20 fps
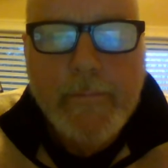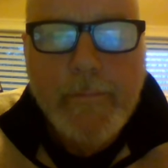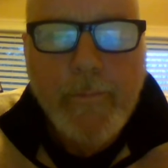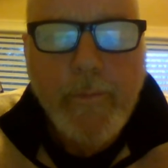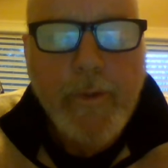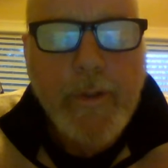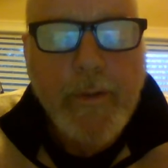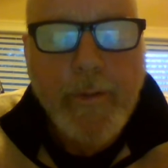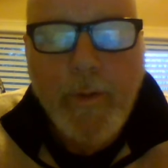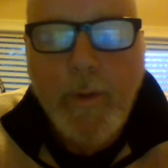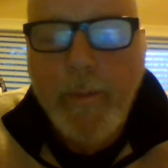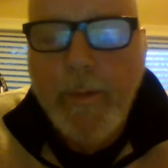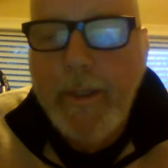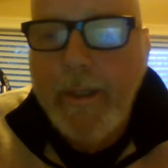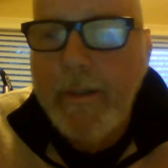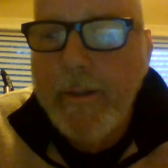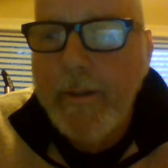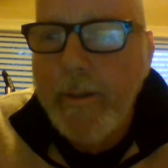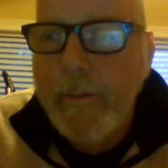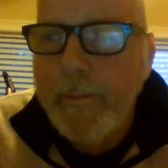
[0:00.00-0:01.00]
Before you throw me
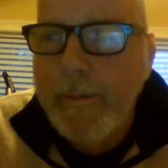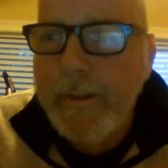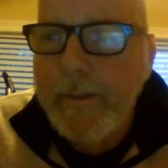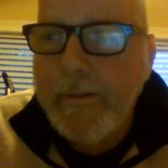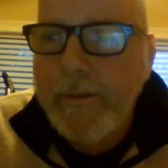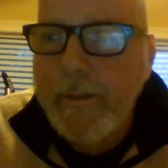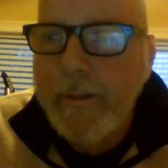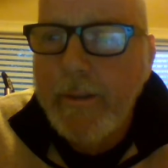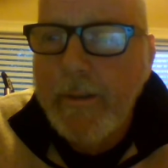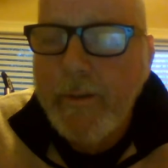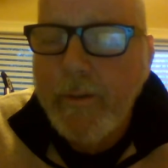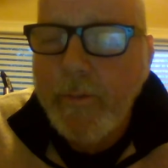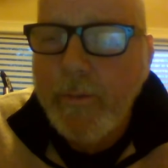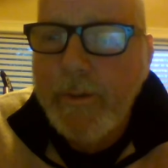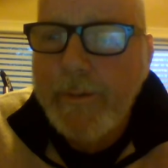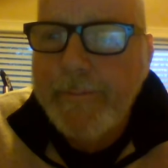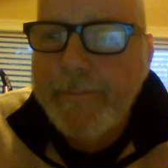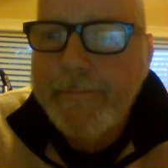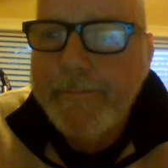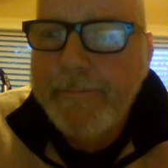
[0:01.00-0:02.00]
under the bus on this
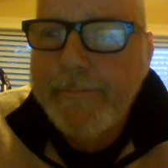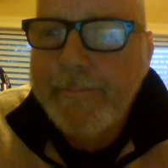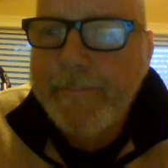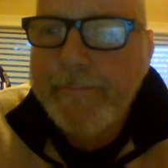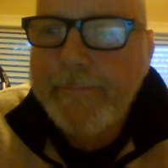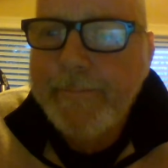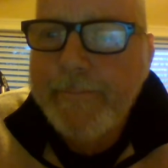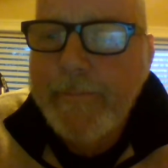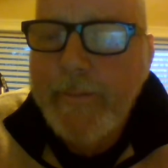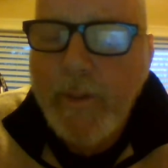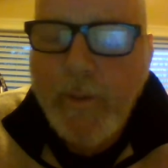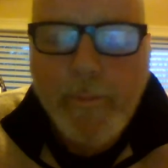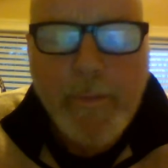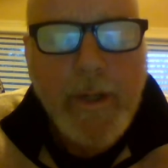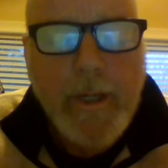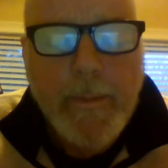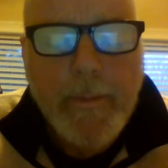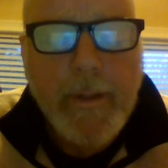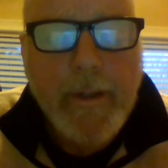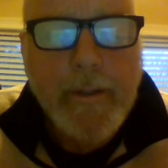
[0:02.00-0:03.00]
one, just
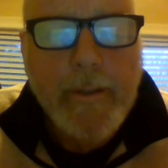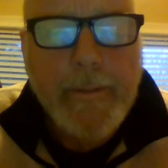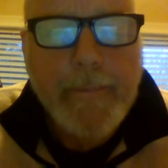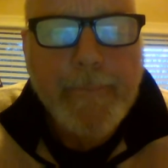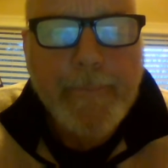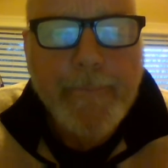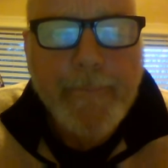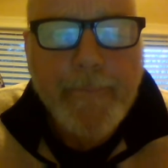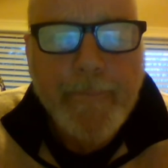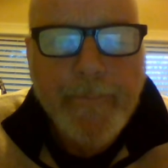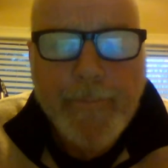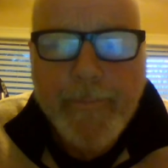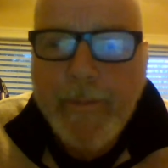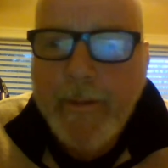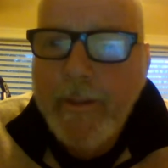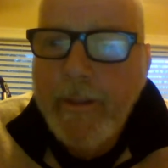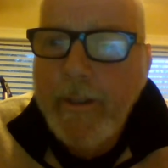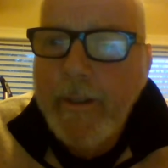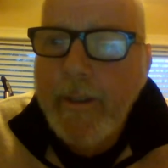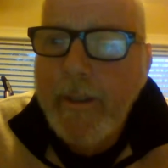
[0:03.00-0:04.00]
pray about it.
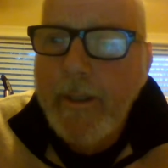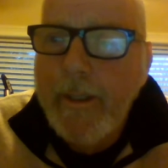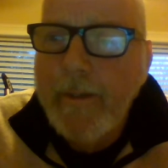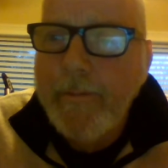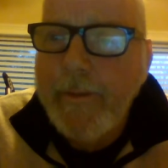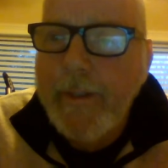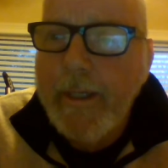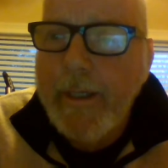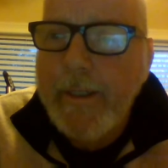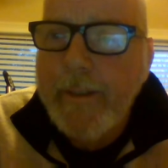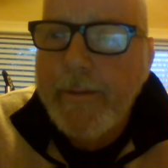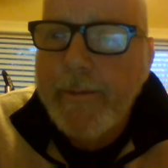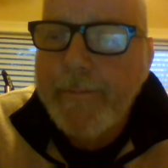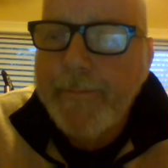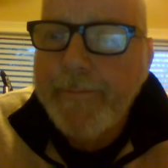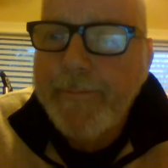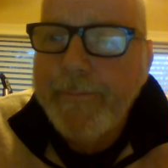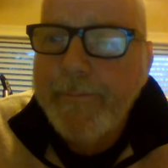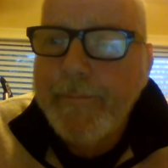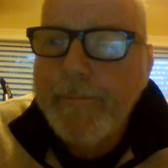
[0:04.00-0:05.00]
Love you guys.
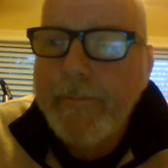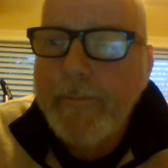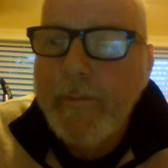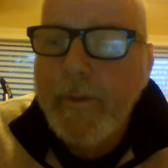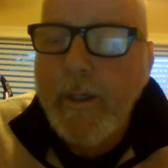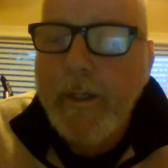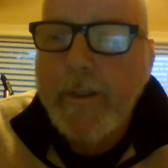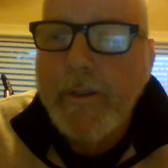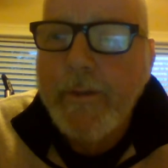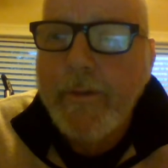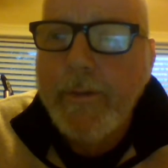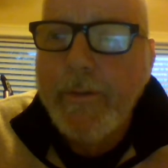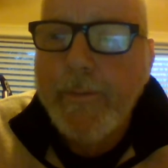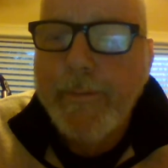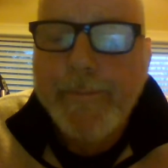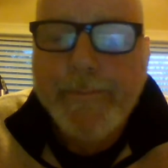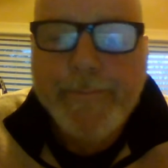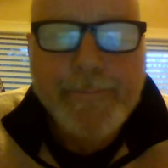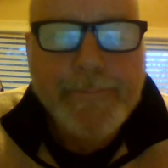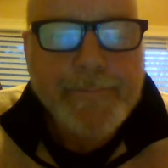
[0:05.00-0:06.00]
Talk to you
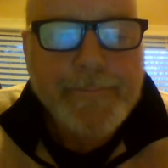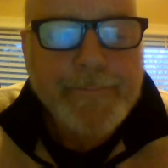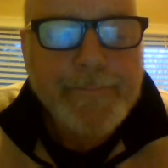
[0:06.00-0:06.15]
soon.